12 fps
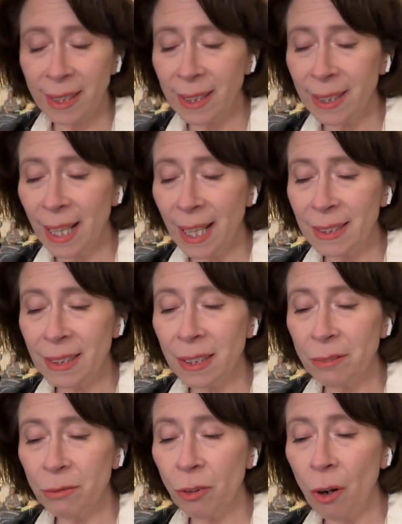It has
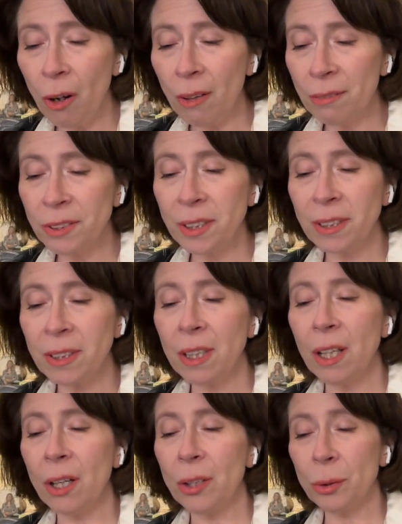evolved
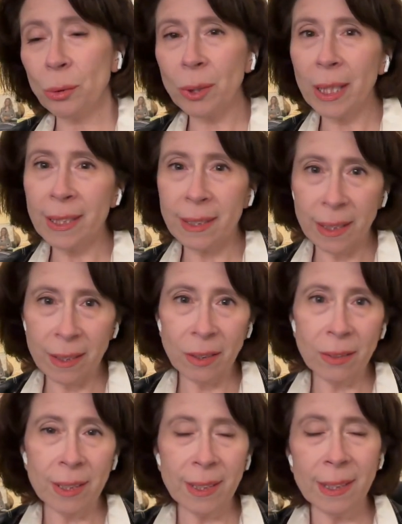a great
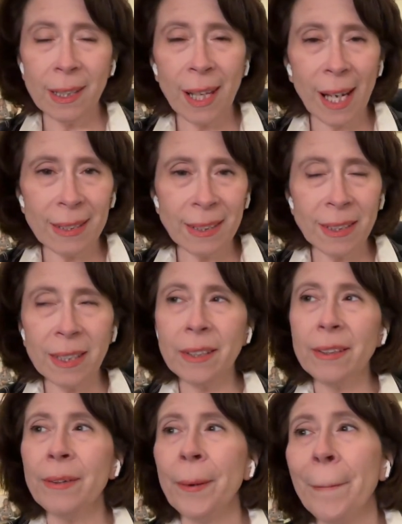deal in the last
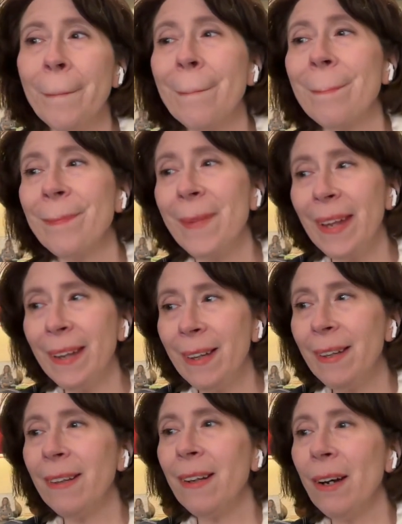year.
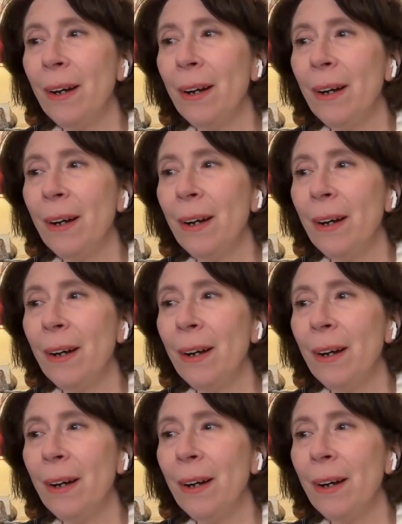And